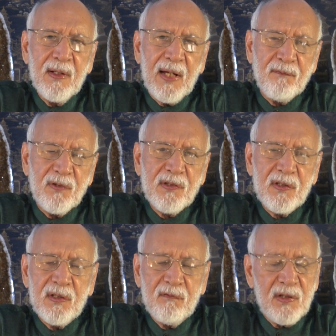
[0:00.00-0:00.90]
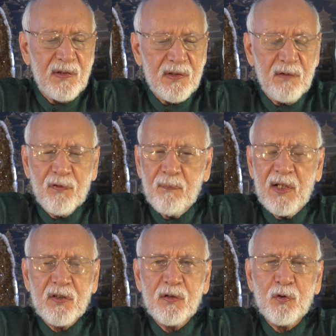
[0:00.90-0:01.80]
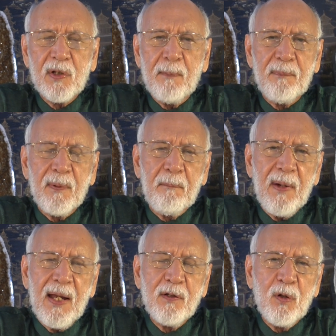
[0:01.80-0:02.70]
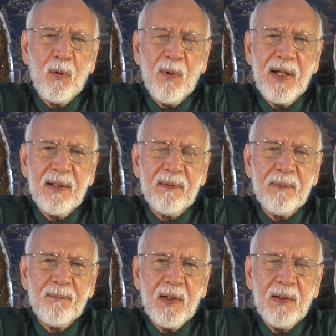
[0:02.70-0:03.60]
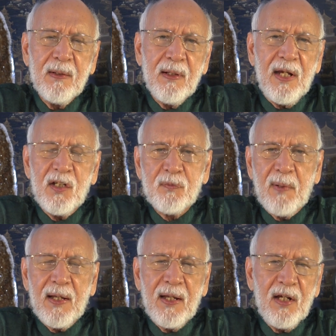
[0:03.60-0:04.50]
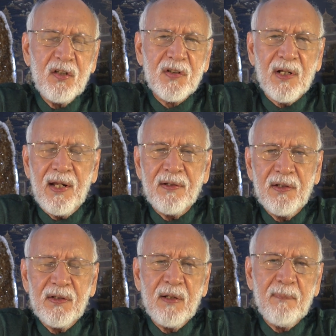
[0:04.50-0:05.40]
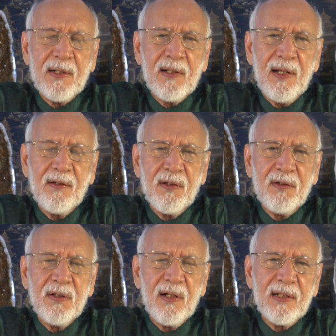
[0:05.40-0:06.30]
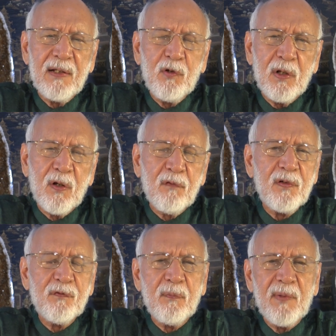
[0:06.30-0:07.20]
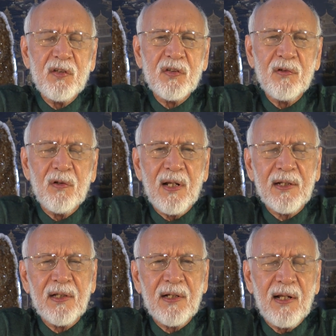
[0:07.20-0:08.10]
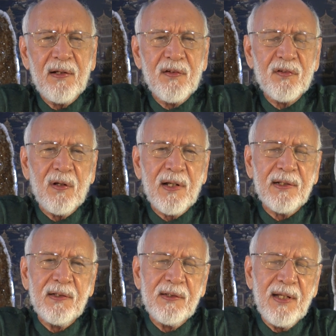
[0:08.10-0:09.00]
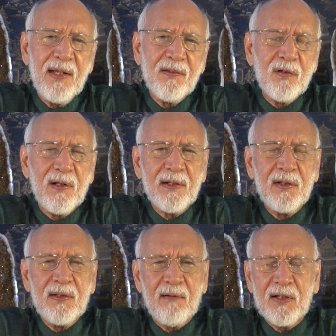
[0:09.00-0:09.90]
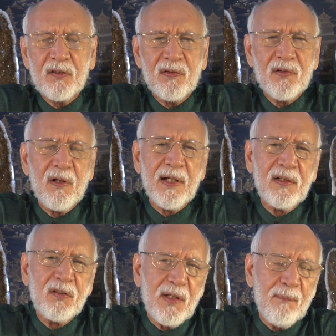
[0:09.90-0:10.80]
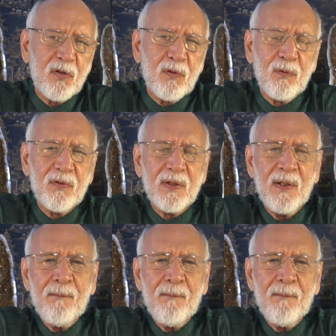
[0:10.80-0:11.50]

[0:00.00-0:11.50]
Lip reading: And with this information, you can prepare your way, age by age, calendar year by calendar year. I'll give you a lot of information, your lucky colors, your lucky days, your lucky directions, your lucky gemstones,